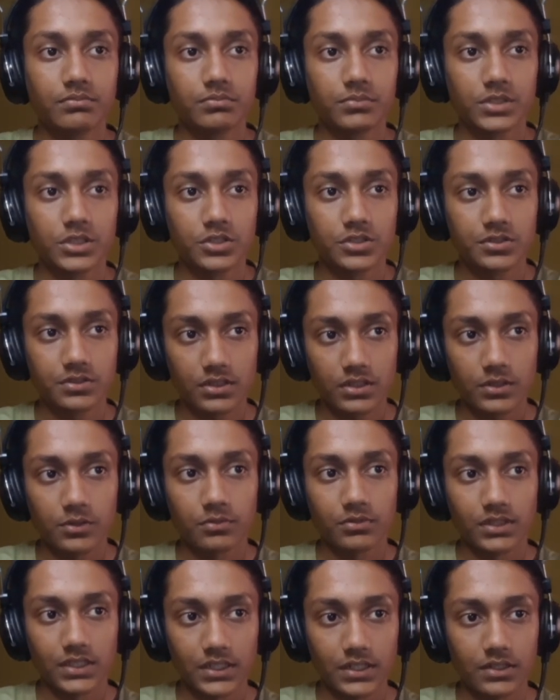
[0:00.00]
you should have
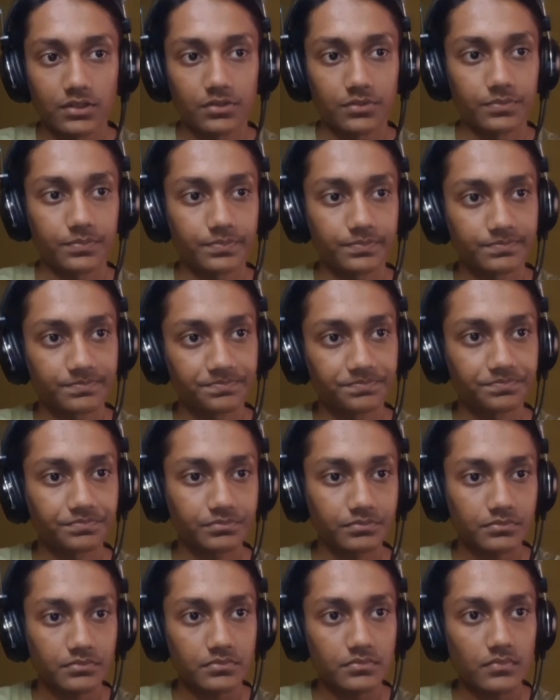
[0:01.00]
gone there.
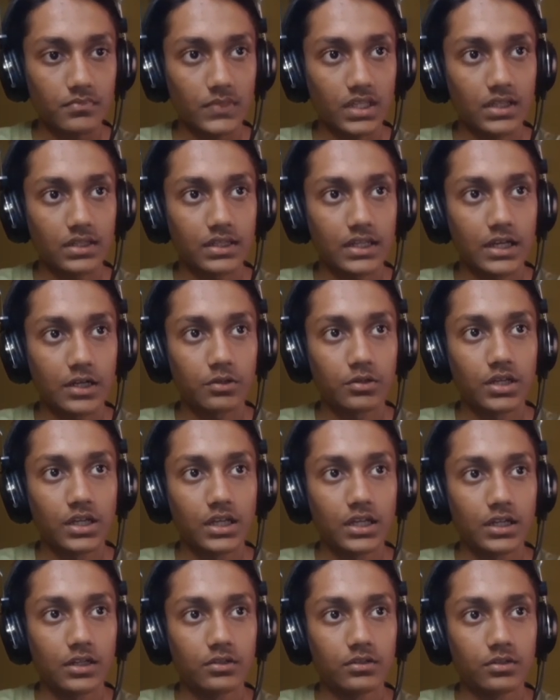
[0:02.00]
Now
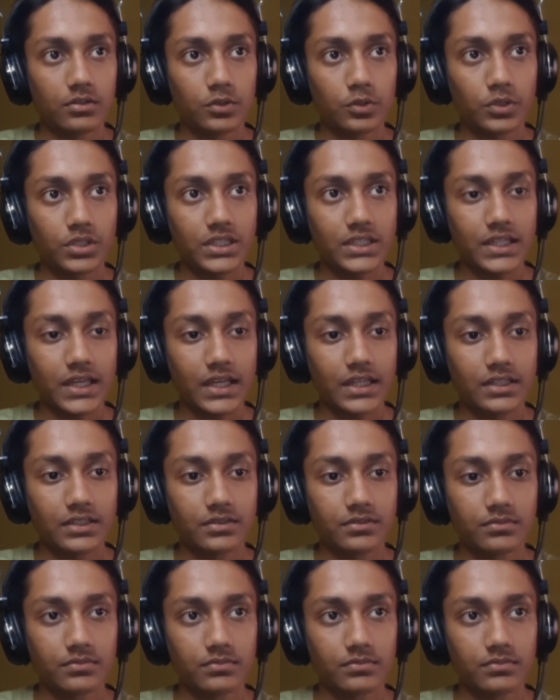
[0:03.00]
rook e8,